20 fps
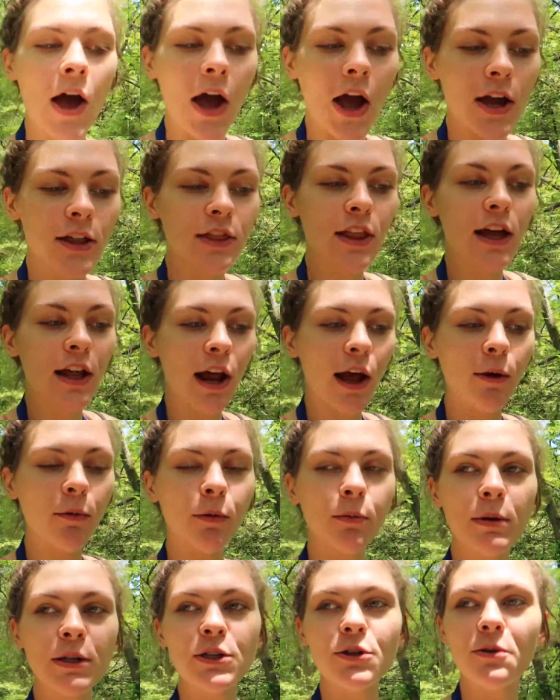and then I
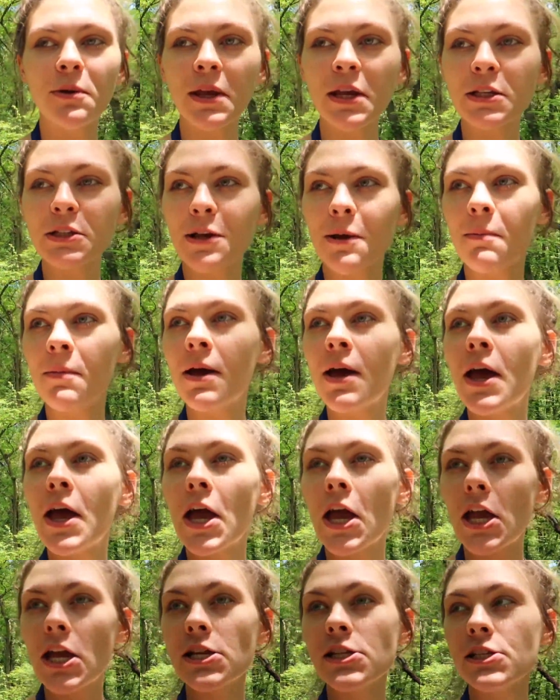will be doing some
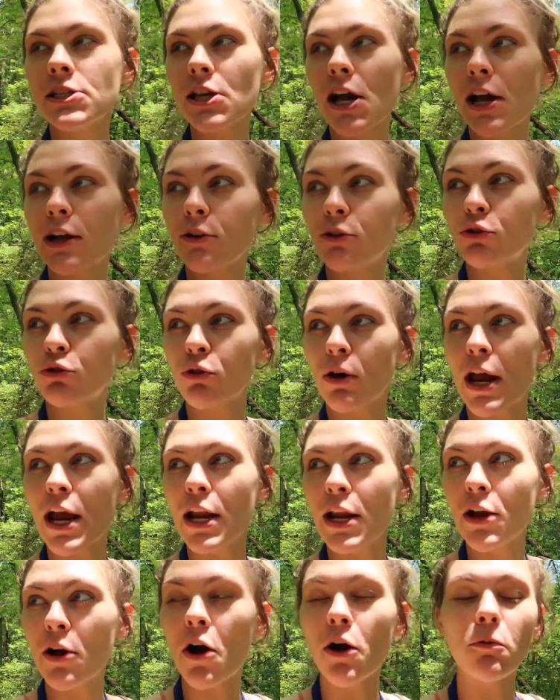insider
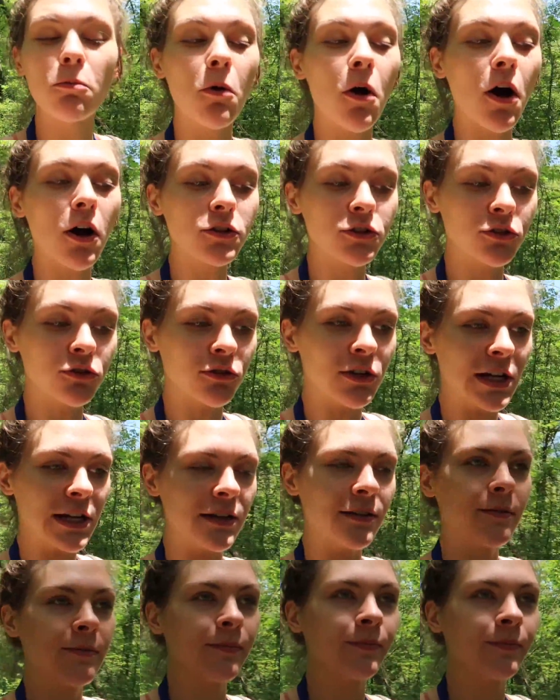trading on Wall Street.